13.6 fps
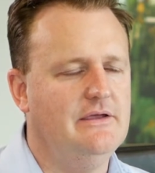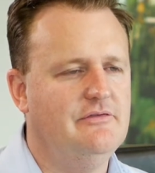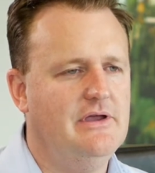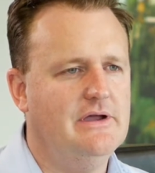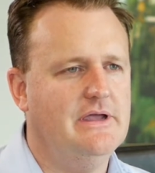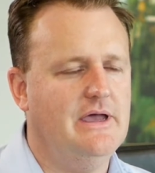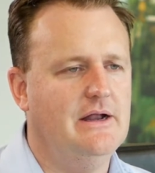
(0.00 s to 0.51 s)
If
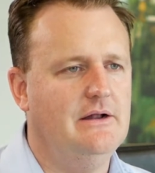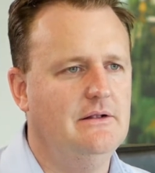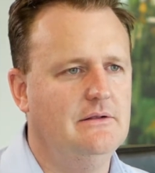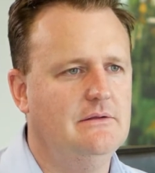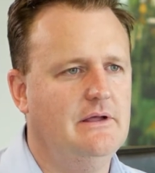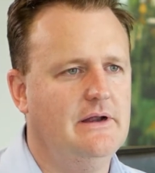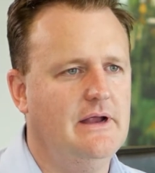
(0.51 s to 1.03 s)
our
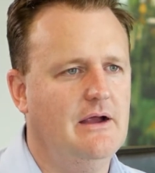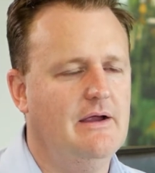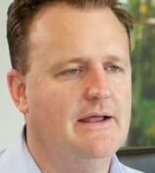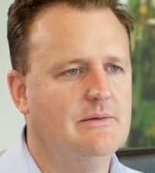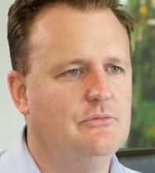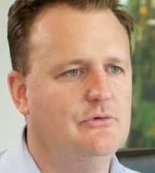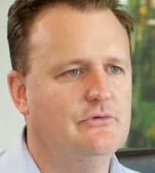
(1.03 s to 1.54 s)
cattle and our
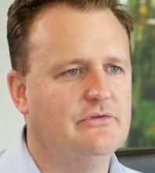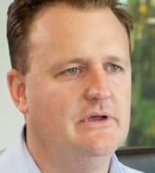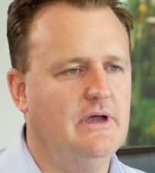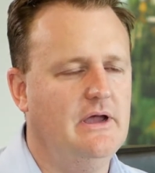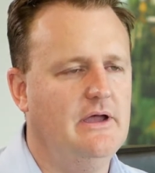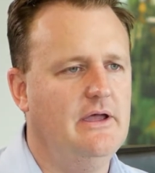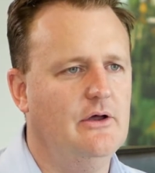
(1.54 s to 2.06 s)
animals
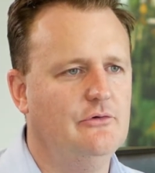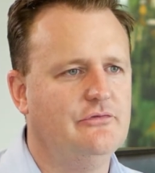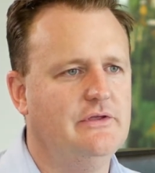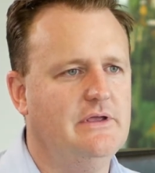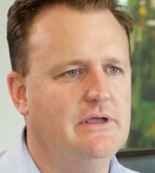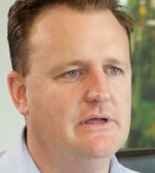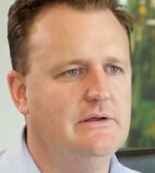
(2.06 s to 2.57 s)
are, are
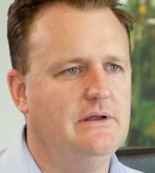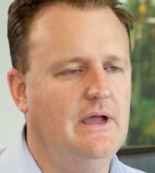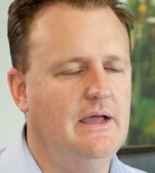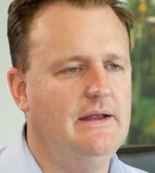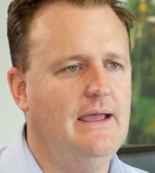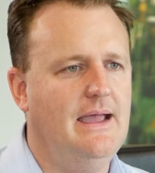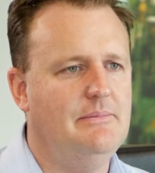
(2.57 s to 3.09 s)
healthy and,
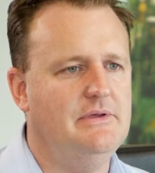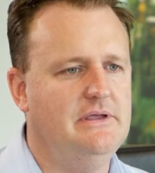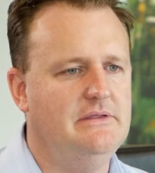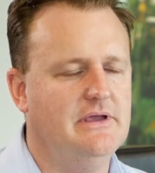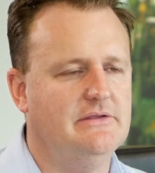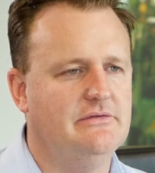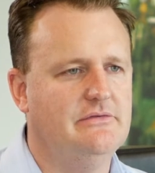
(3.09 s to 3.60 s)
and happy,
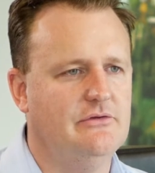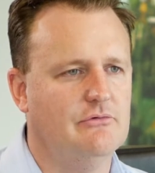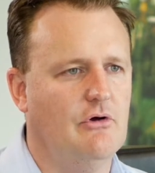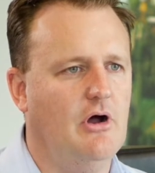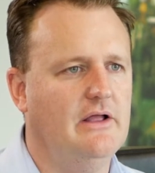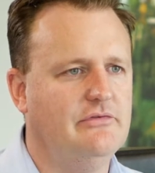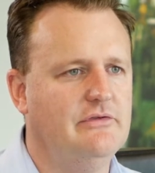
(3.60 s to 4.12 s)
that's the
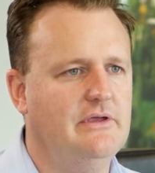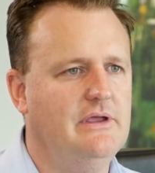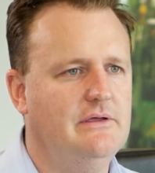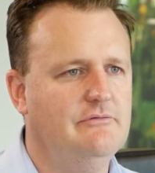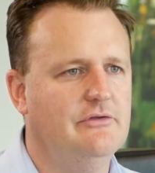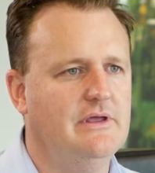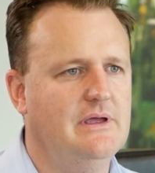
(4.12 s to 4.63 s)
right
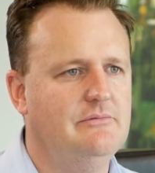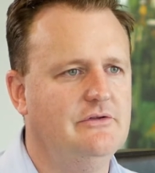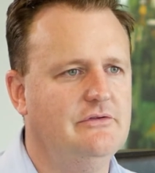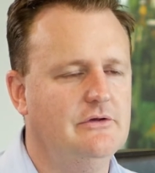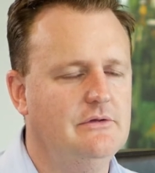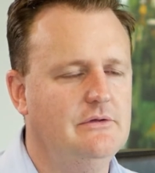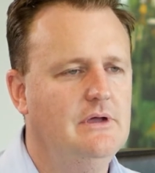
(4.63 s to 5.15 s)
thing for them to
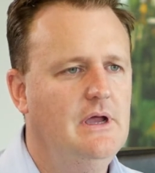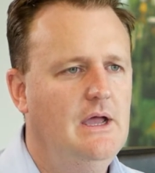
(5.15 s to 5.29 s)
do